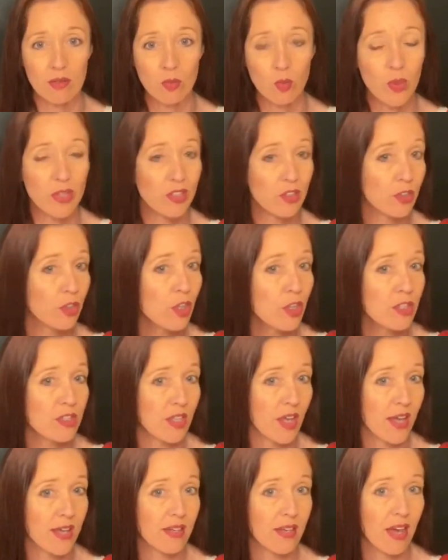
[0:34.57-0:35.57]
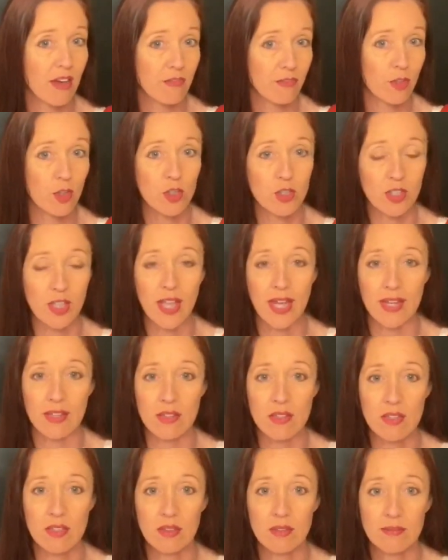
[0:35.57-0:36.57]
what it looks like at first
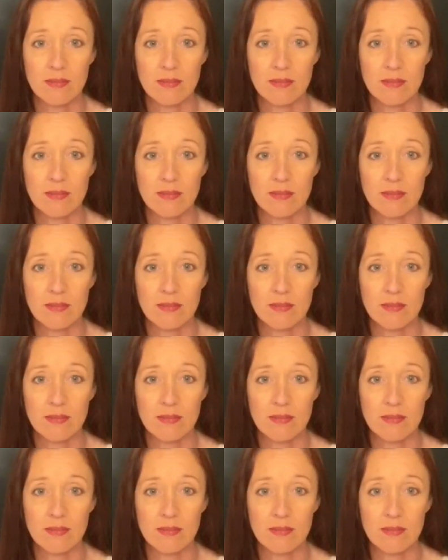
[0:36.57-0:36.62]
glance.